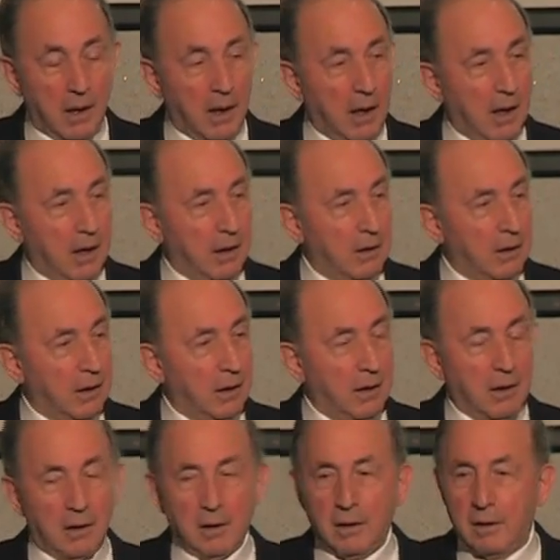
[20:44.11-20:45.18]
And
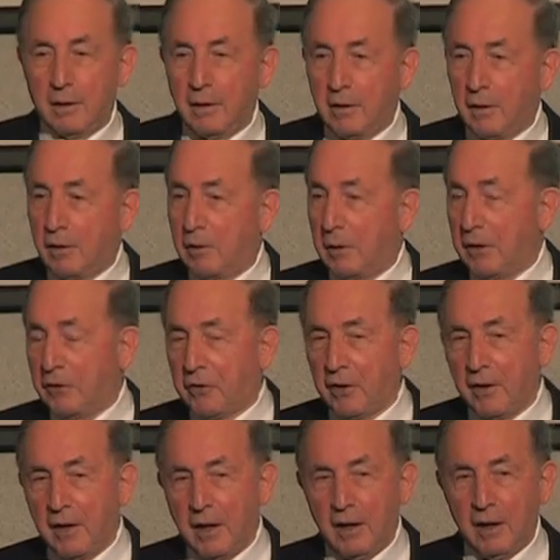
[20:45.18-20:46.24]
the
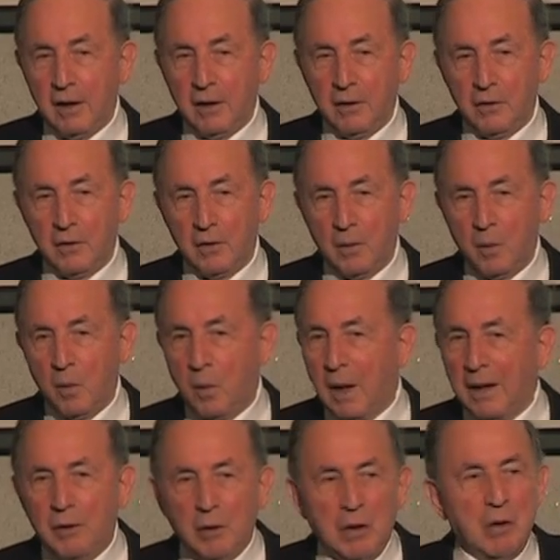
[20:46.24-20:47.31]
question then is,
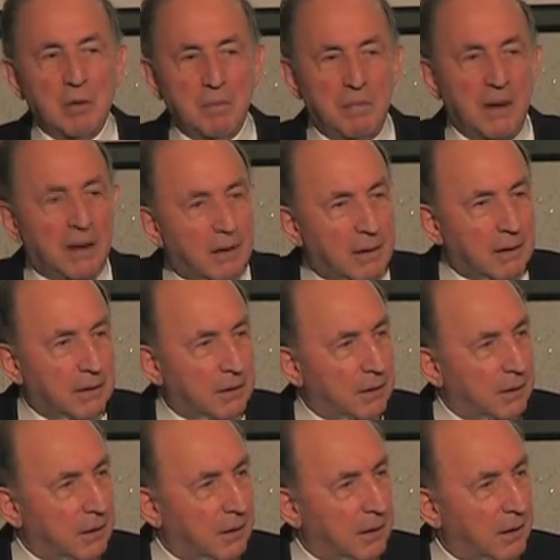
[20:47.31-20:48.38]
what do you
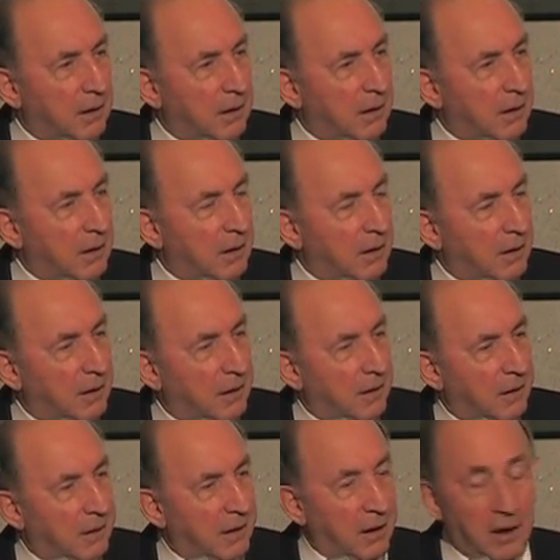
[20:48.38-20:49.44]
build
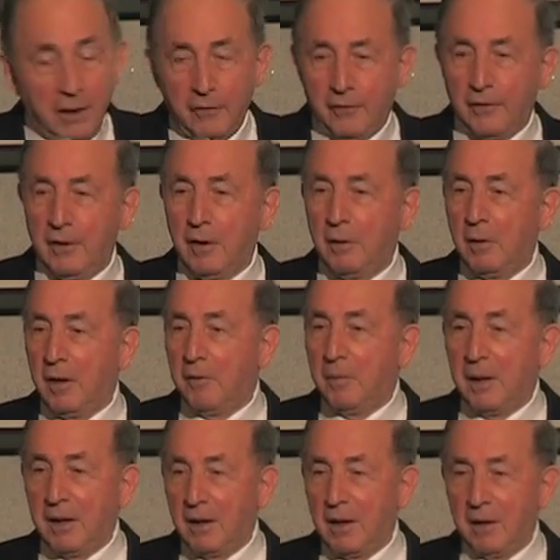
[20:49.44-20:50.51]
if you have
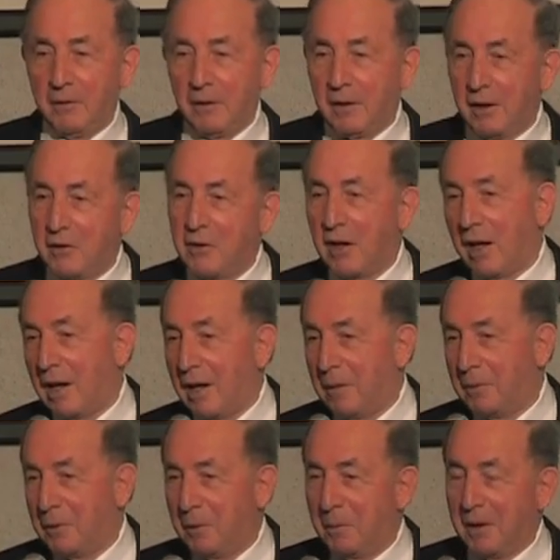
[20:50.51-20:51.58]
been given the
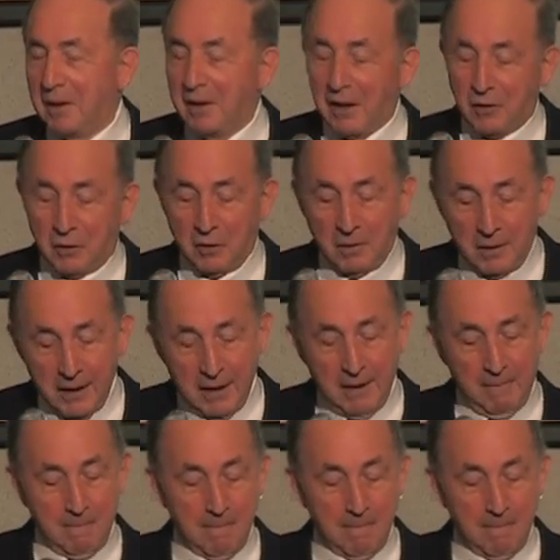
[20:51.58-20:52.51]
job to build SOA?